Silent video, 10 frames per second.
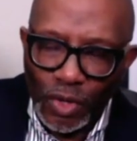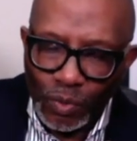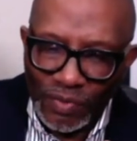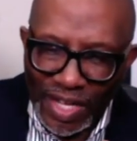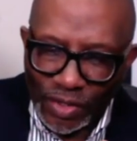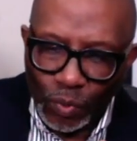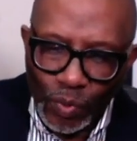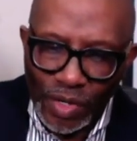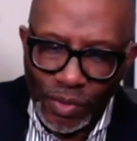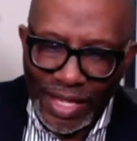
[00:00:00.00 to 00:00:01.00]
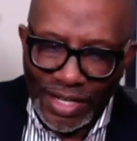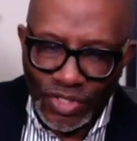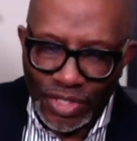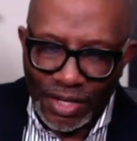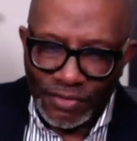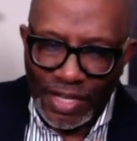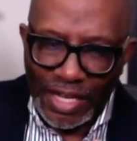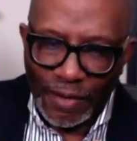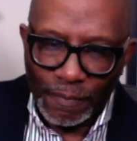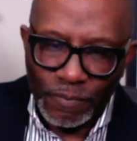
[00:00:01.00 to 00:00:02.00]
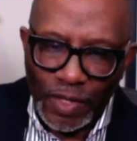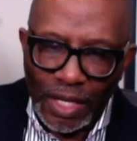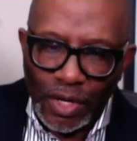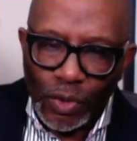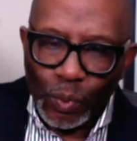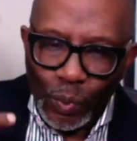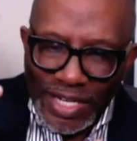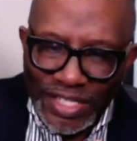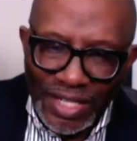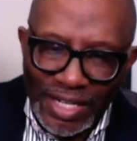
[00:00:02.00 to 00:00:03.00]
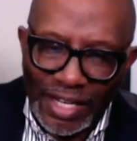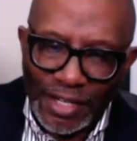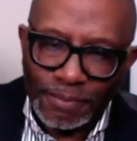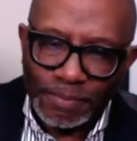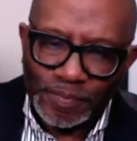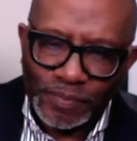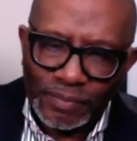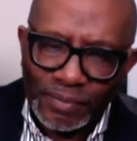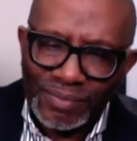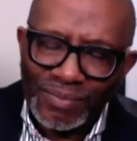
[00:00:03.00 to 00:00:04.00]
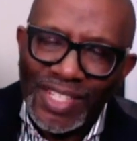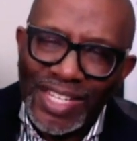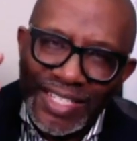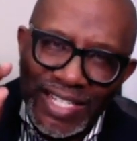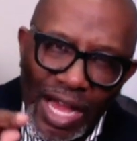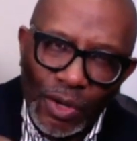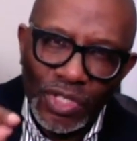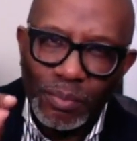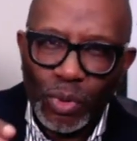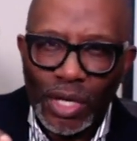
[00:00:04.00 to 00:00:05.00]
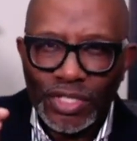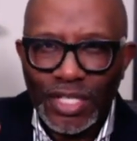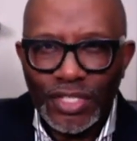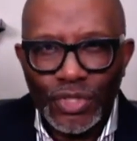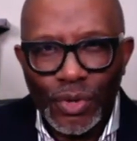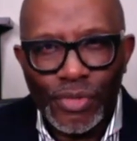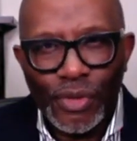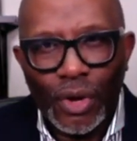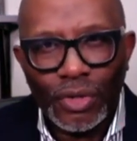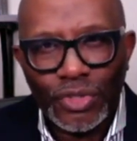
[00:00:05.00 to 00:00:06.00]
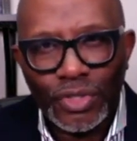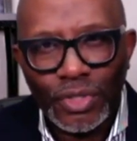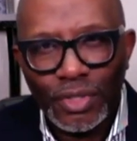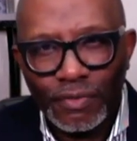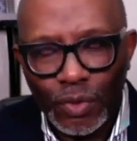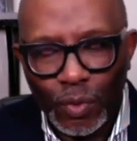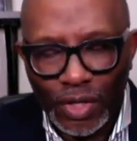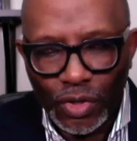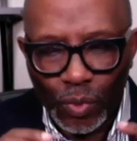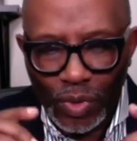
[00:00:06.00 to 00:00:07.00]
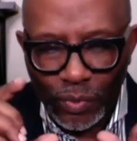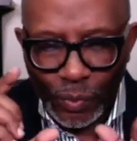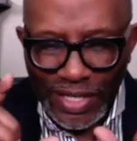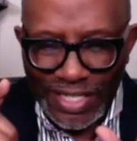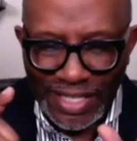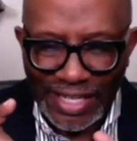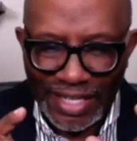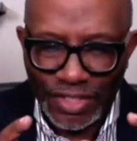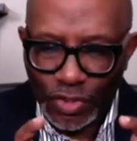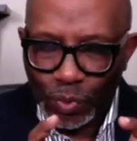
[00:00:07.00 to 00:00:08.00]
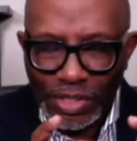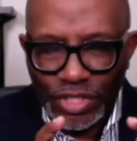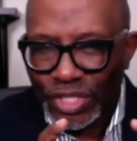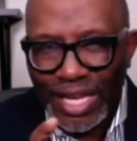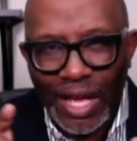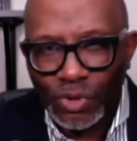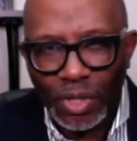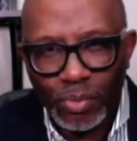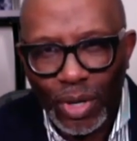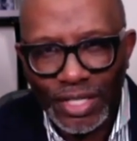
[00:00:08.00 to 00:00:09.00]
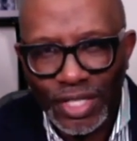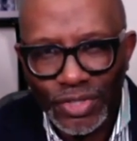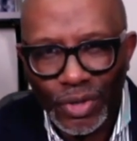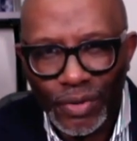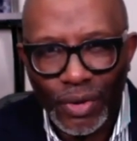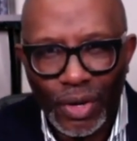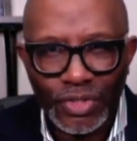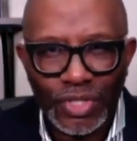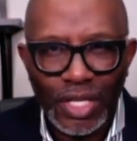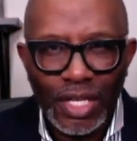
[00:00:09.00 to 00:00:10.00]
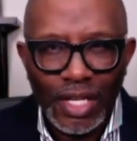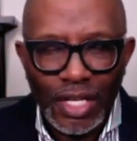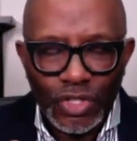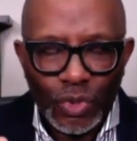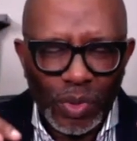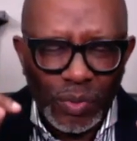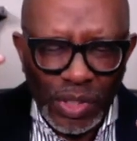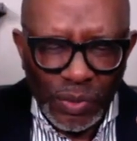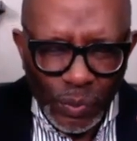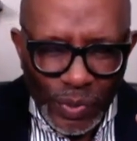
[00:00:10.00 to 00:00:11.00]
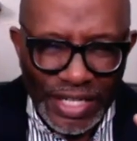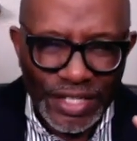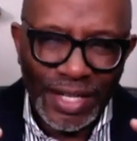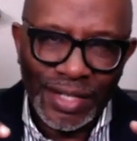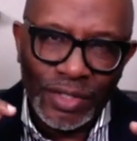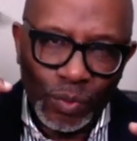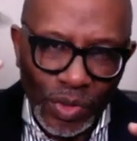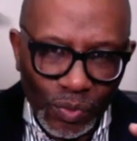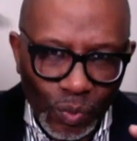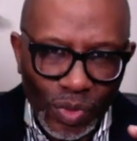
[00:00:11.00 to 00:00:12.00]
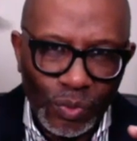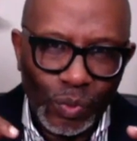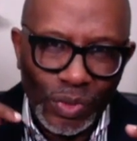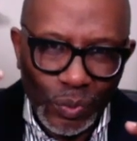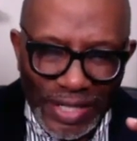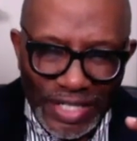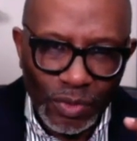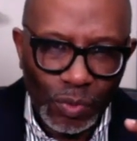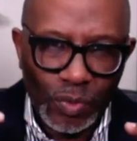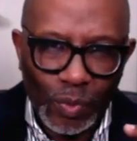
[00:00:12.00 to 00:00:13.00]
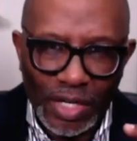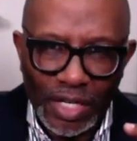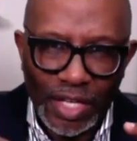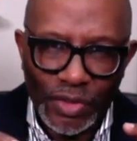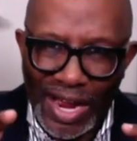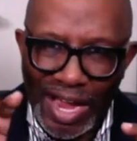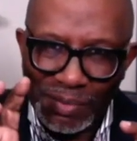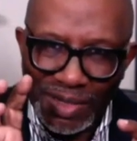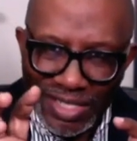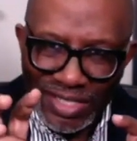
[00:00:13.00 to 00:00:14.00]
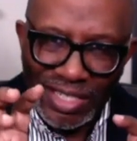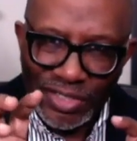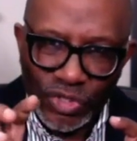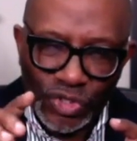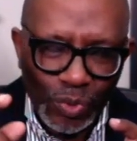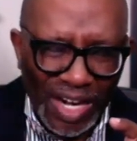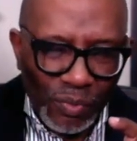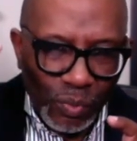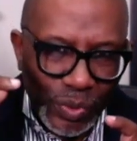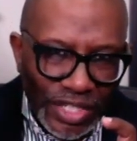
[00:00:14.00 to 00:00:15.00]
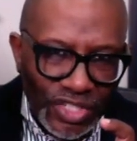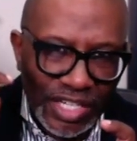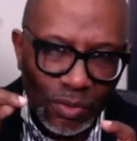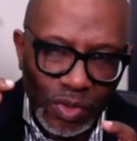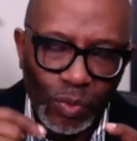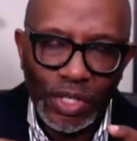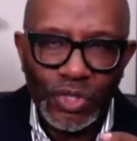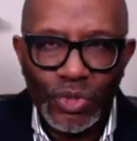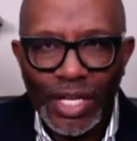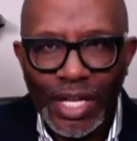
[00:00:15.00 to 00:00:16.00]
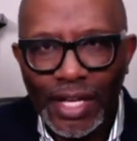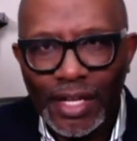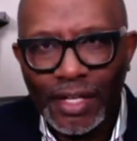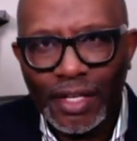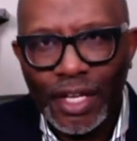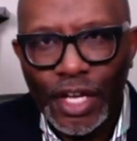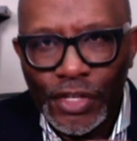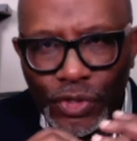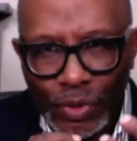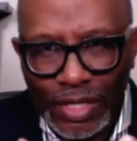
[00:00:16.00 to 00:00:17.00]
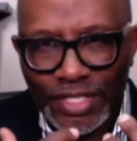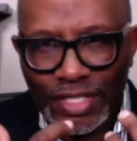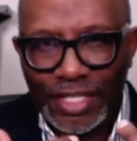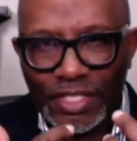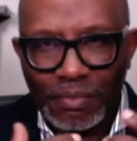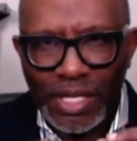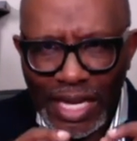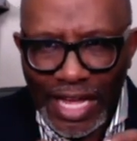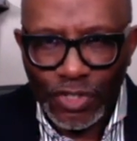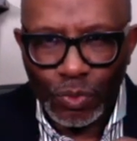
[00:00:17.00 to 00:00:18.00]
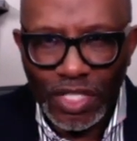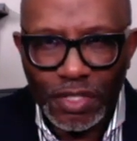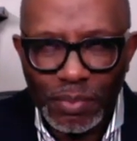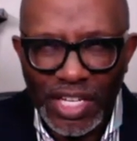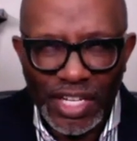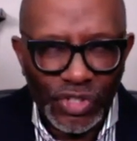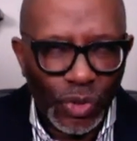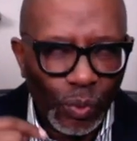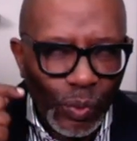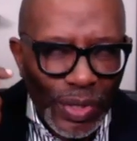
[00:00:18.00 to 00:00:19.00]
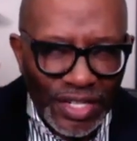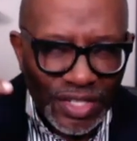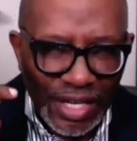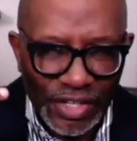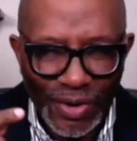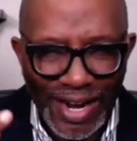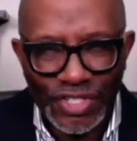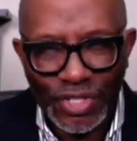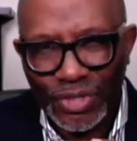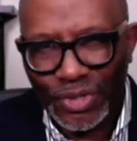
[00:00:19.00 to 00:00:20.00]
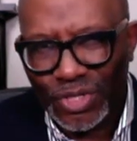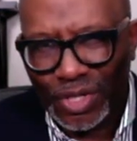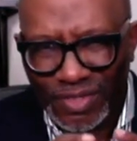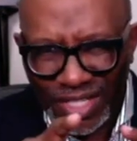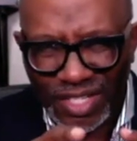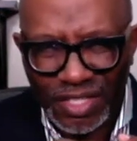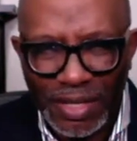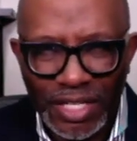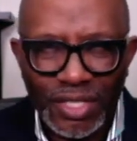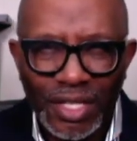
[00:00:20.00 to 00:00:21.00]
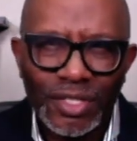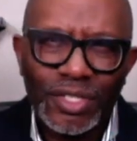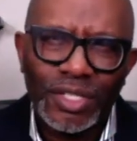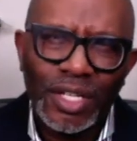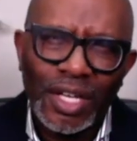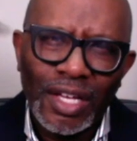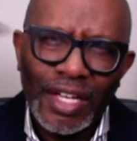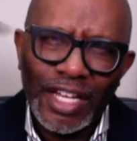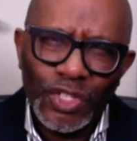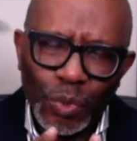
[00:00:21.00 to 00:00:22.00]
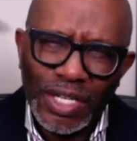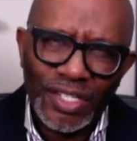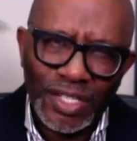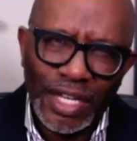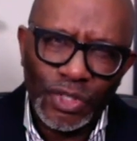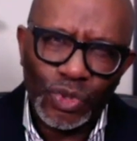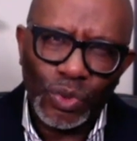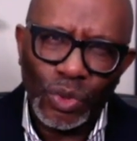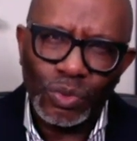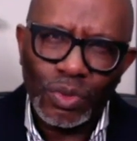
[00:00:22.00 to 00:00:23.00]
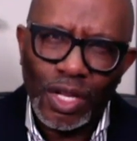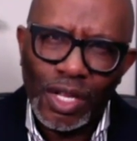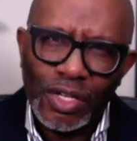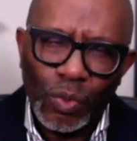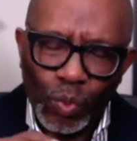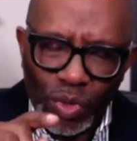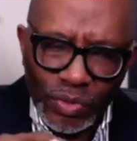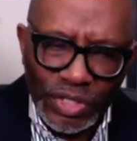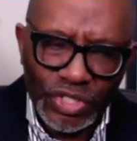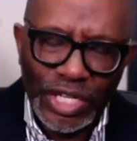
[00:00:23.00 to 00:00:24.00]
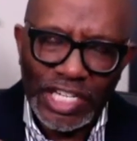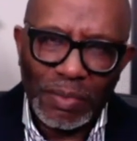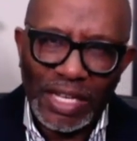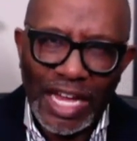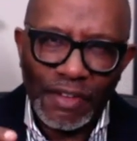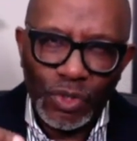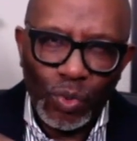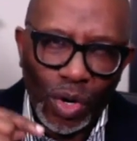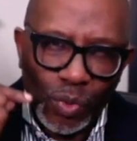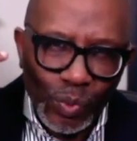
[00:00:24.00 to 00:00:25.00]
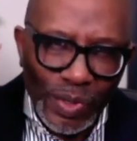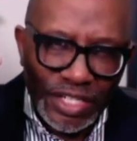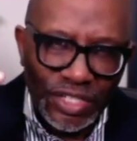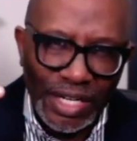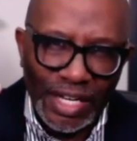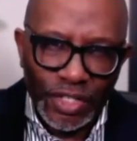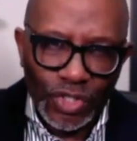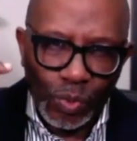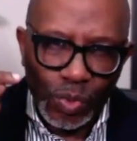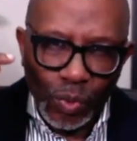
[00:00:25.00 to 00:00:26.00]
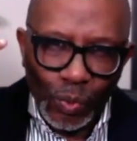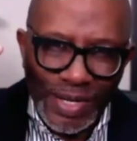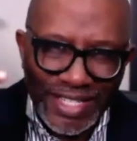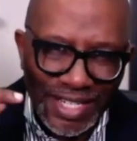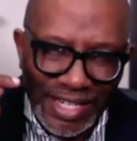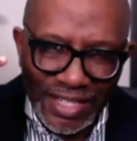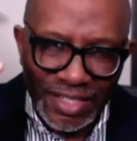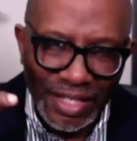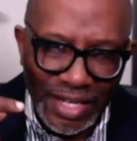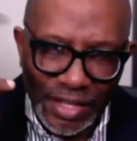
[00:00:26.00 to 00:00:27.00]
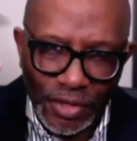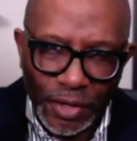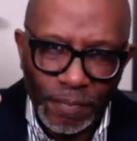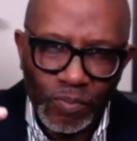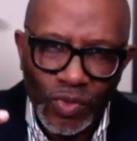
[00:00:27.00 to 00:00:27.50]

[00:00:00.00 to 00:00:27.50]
We've got to reel that stuff in. Reasoning is how you process your thoughts. You want to know what reasoning is. It's really just how you process your thoughts. So when we reason, we, we, we reason with one another. I'm listening to you and I'm reasoning with what you're saying. You're listening to me as we speak and you're reasoning. You're asking yourself, does this make sense? Is what he's saying true? Will this change my life? You are reasoning. And so we're reasoning together.